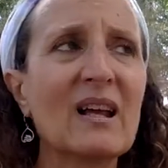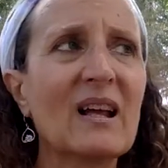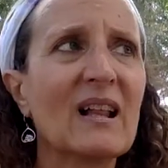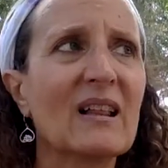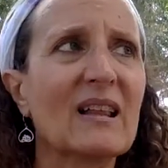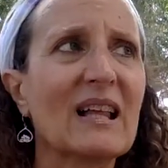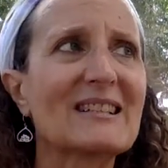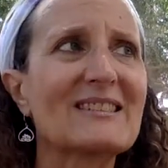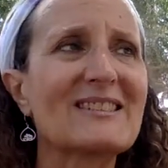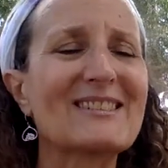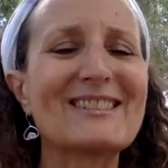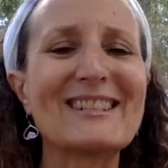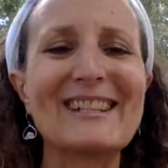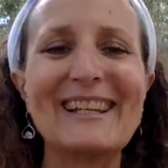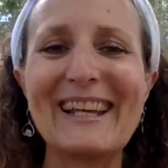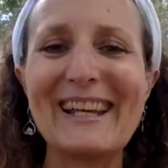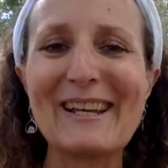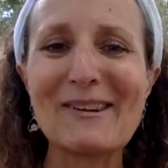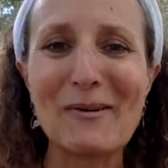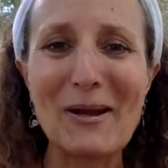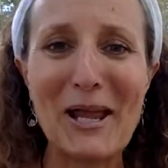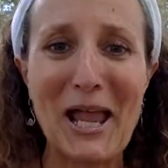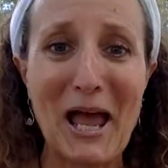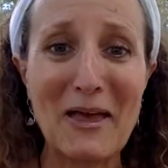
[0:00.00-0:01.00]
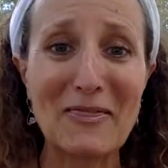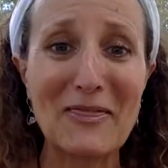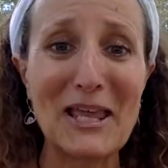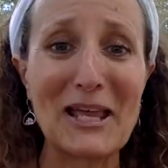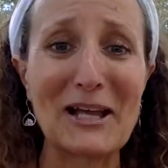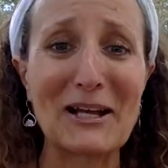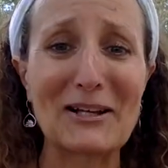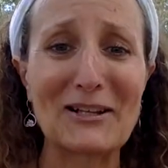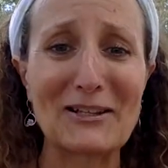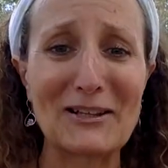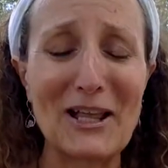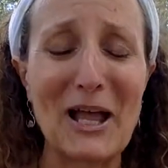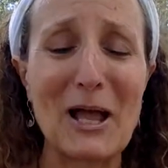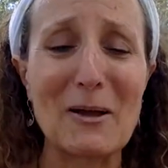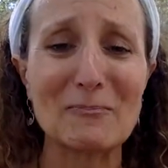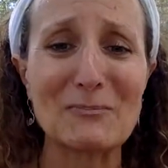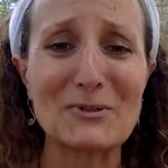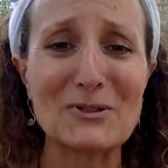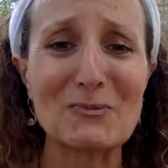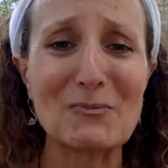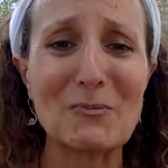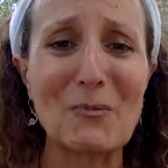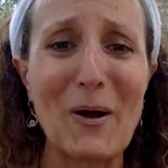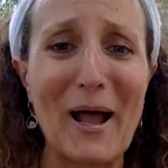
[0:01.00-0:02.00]
let's see, we had the
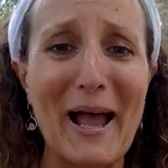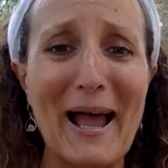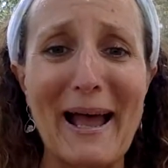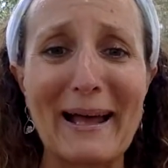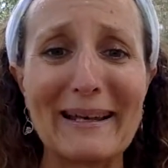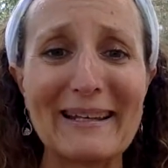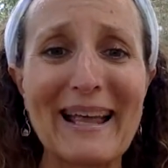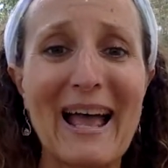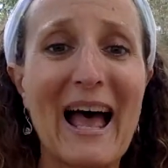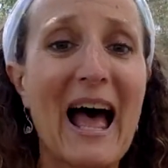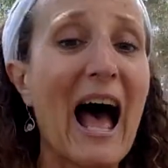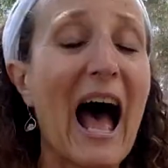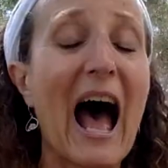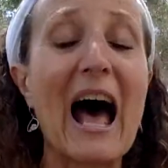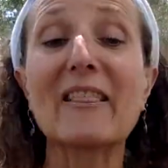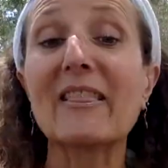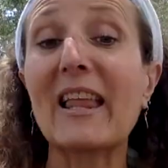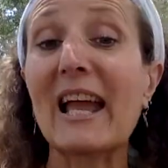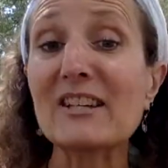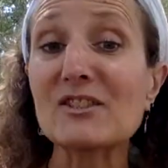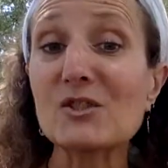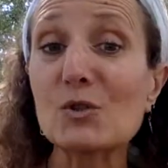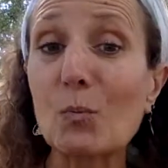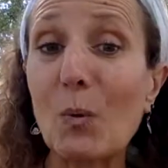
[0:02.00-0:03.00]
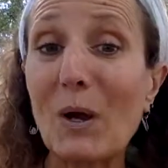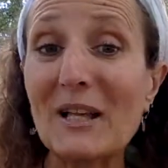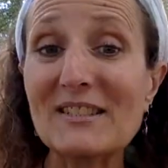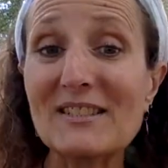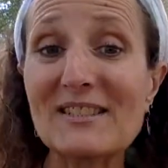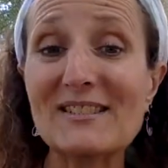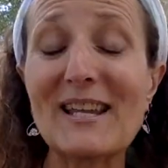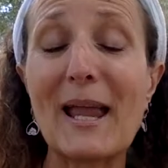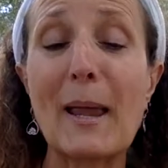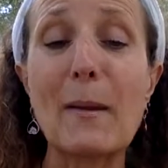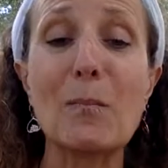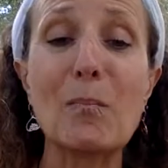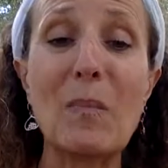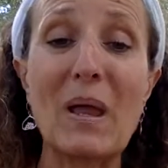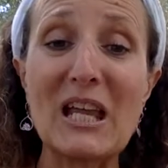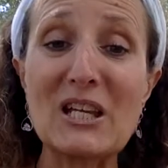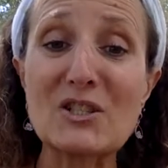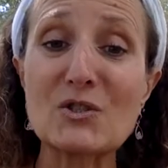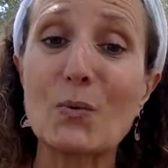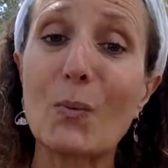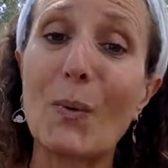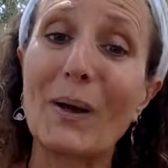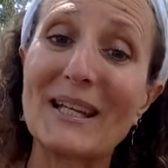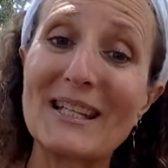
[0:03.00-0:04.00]
eclipse when, last Wednesday, May
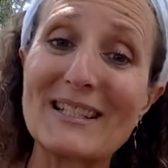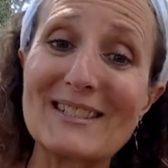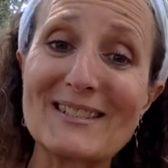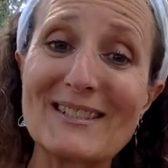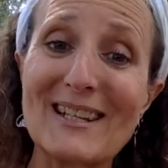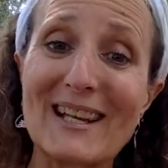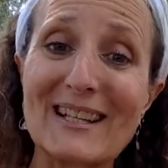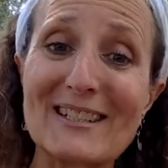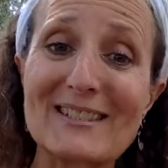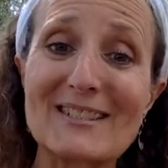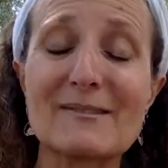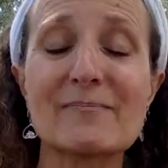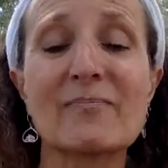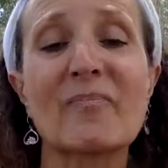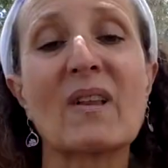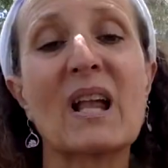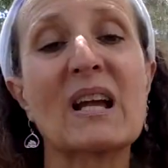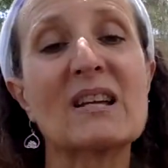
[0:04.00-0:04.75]
26th.